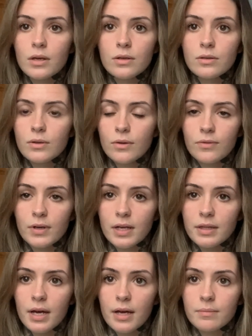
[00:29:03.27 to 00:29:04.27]
Don't forget
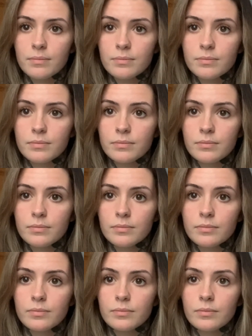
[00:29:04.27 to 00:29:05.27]
that.
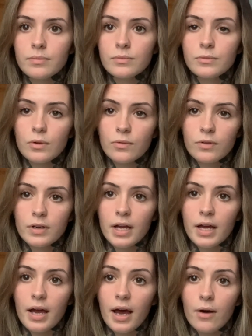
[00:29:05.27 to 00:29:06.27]
Don't
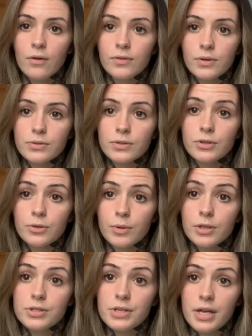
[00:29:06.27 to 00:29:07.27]
forget how it feels on your
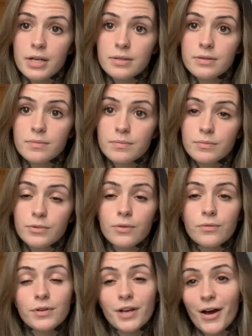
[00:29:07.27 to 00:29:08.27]
worst days. Don't
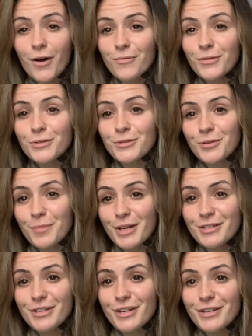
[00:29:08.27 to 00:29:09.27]
forget how it feels on your
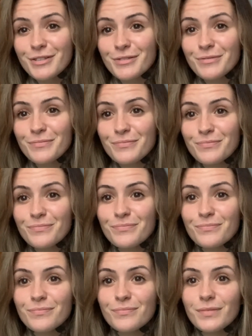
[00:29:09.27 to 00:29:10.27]
best days.
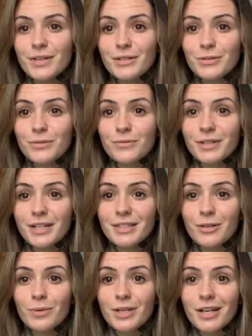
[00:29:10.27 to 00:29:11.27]
And don't forget that
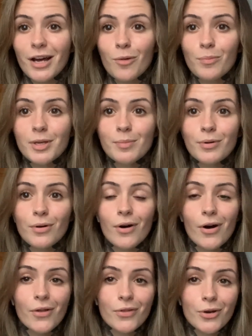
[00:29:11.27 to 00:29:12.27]
we can help people
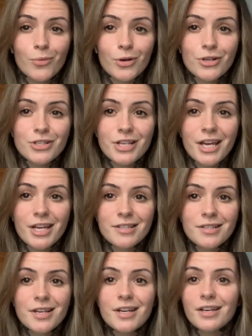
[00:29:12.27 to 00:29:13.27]
on their worst days
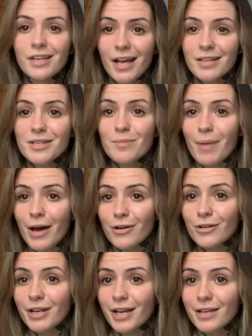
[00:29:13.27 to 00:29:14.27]
get to better
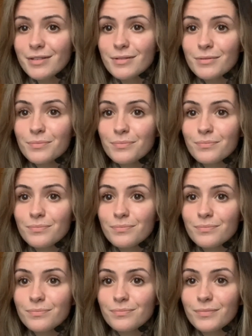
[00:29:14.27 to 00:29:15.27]
days.
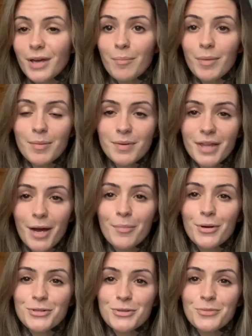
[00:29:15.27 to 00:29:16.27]
And maybe that
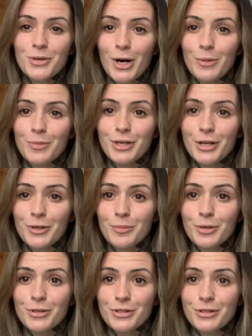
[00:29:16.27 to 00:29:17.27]
person will help another
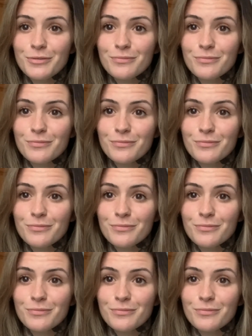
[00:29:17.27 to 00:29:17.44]
person.